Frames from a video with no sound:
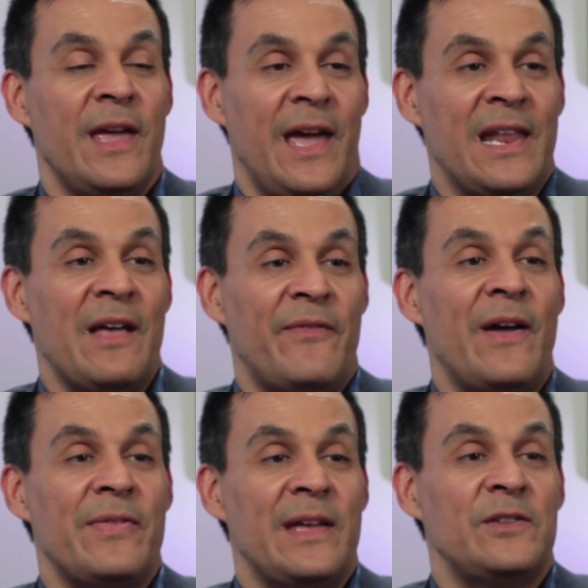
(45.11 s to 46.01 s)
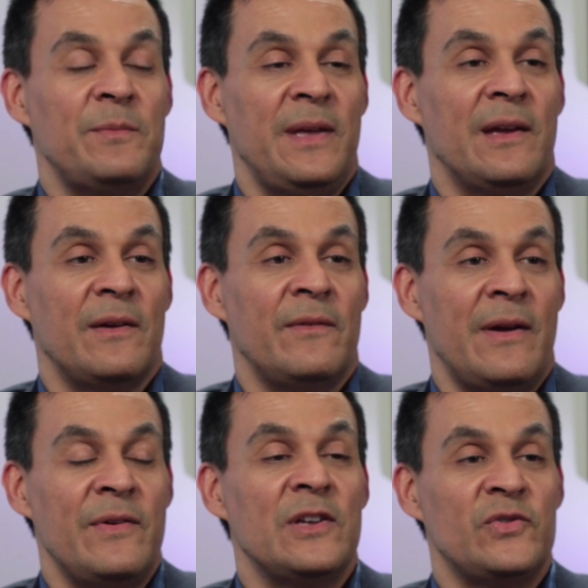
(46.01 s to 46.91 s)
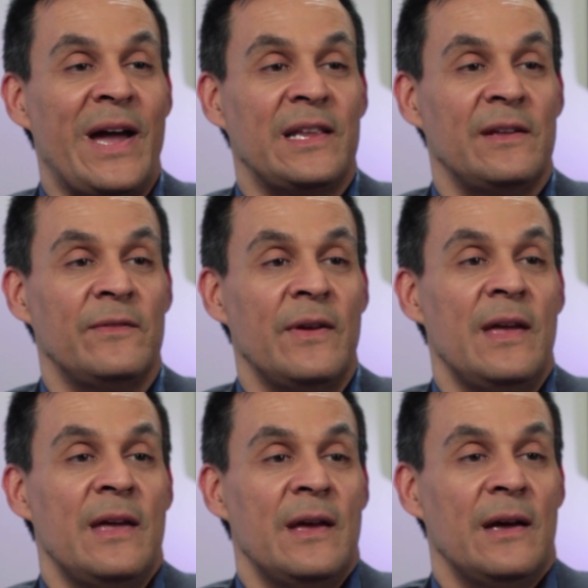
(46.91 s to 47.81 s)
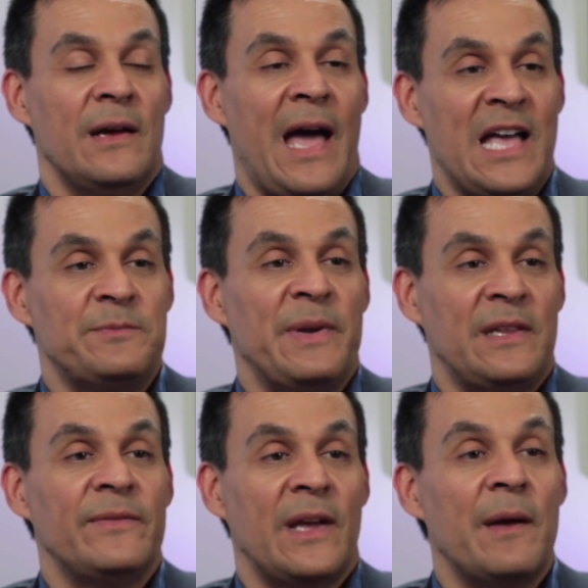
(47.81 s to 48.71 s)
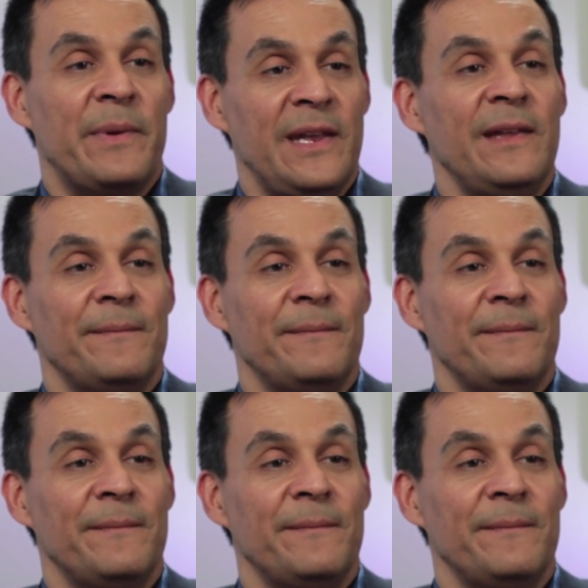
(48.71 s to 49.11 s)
and I found that to be a very attractive aspect of the company.